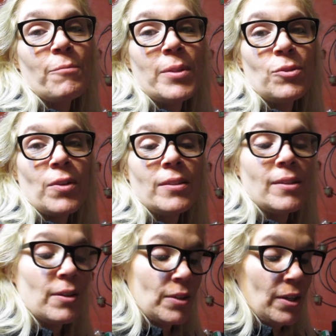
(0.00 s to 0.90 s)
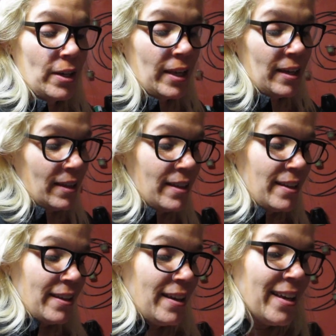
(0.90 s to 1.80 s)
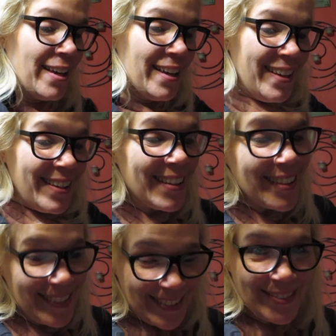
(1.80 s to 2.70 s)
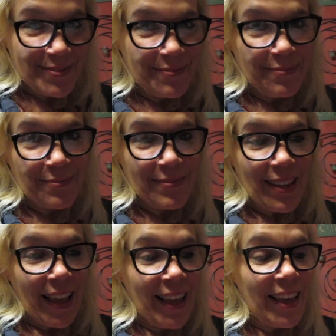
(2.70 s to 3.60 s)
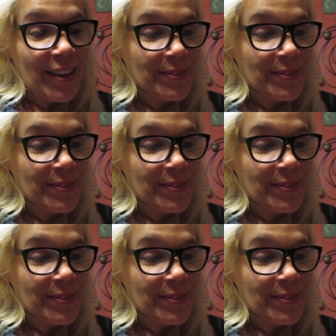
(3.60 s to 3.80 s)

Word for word: of me stressed out cooking. You did a great job. Thank you.